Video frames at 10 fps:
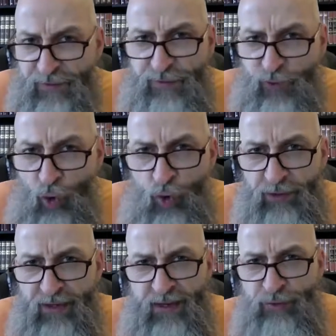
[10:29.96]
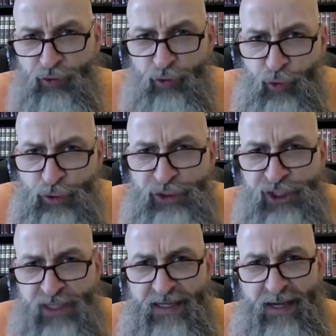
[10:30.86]
story is
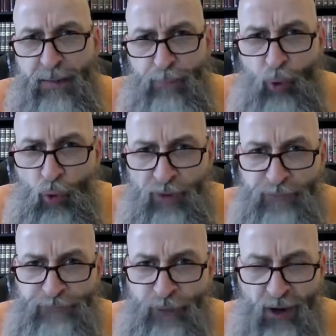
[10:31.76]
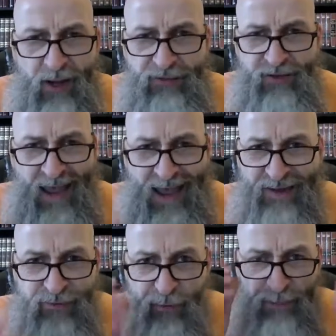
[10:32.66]
crucially important for us
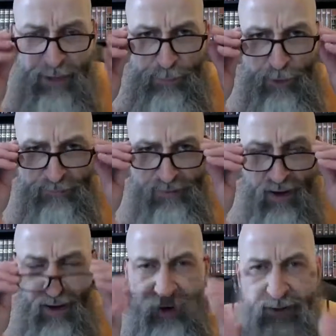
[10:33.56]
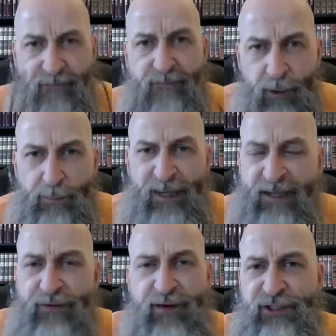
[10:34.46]
as the people of God
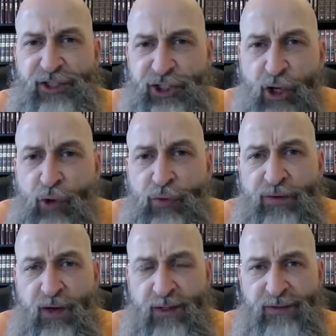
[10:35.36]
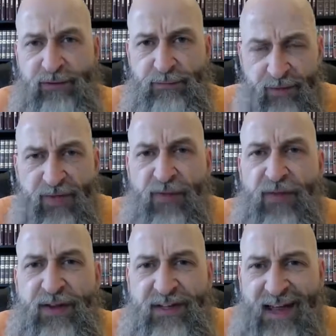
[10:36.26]
because it shows us that
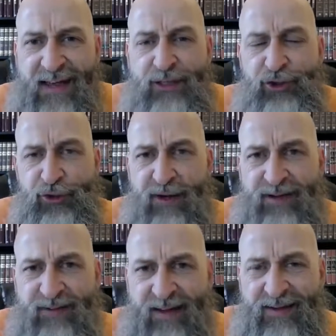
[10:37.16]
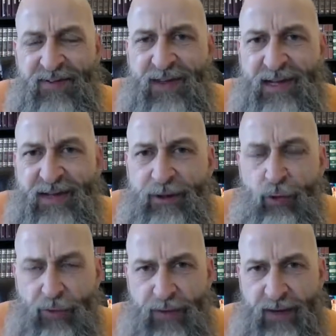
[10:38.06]
the danger is in the
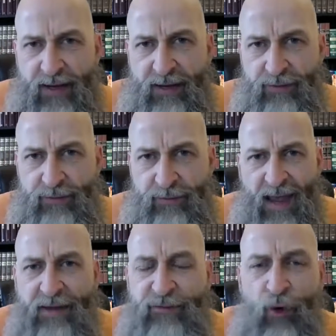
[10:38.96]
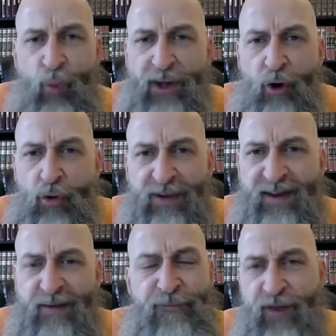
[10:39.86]
little things. And so we don't
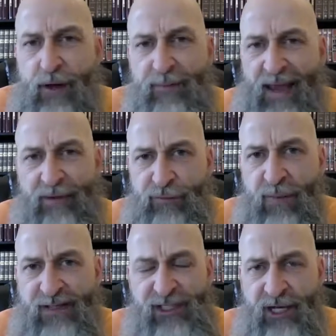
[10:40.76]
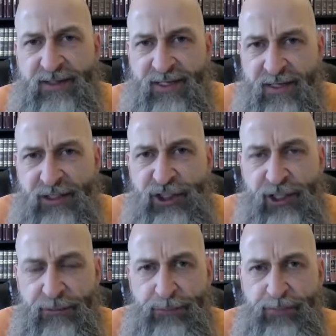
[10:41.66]
give them as much
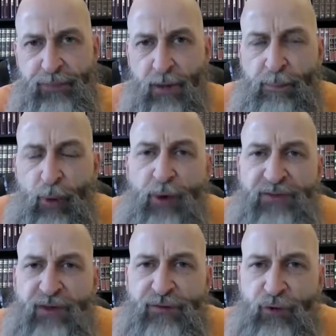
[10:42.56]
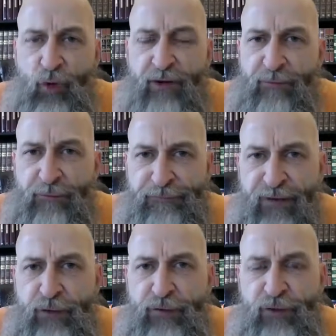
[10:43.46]
attention. But what this story
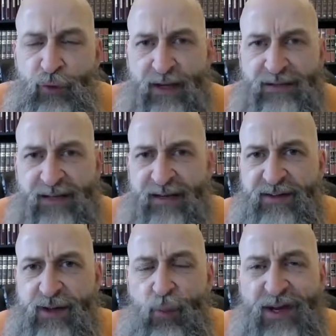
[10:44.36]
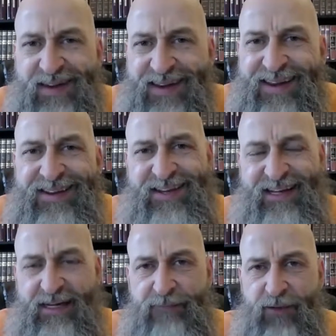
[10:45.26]
reveals to us is that we need to
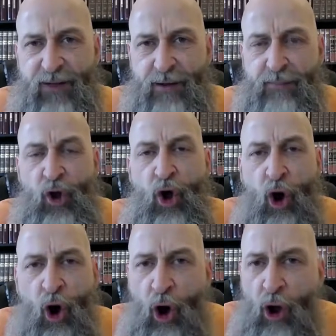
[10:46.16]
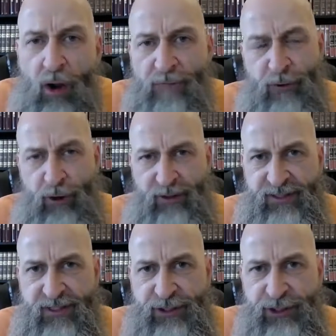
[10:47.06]
give them all of our
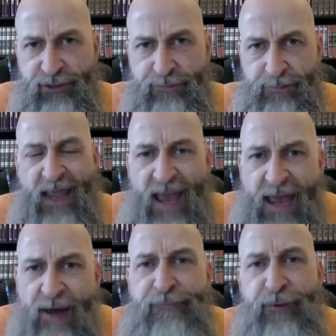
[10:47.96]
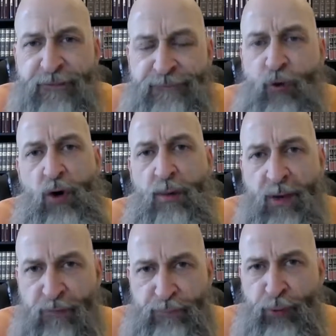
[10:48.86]
attention. Every form
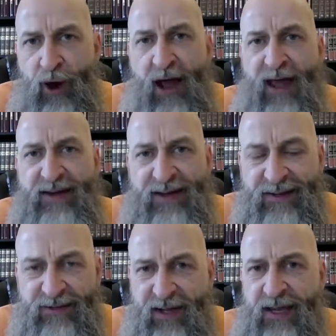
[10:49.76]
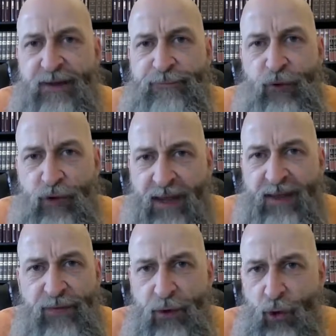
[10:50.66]
of pride is evil
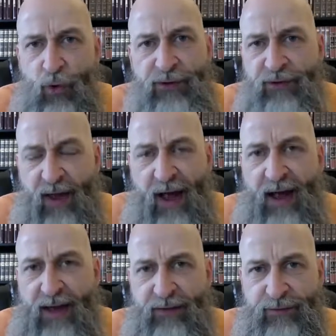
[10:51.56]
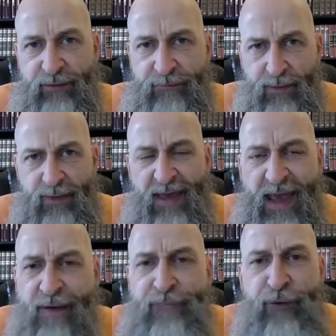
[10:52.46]
in the Lord's eyes.
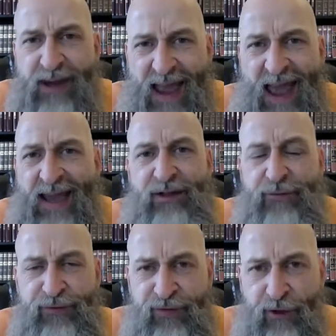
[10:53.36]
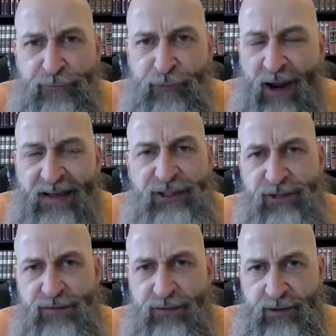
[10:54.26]
Every act of self
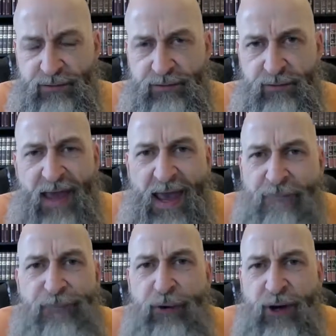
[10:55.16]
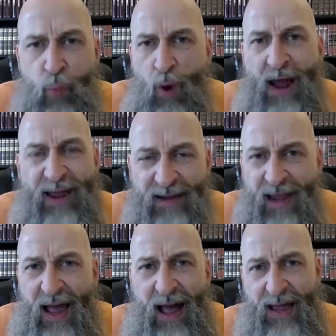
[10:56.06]
righteousness, every white
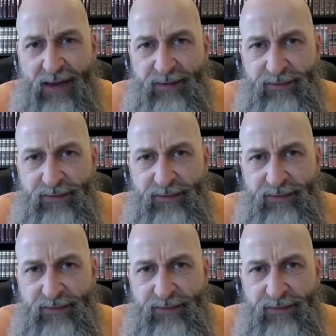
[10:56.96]
lie,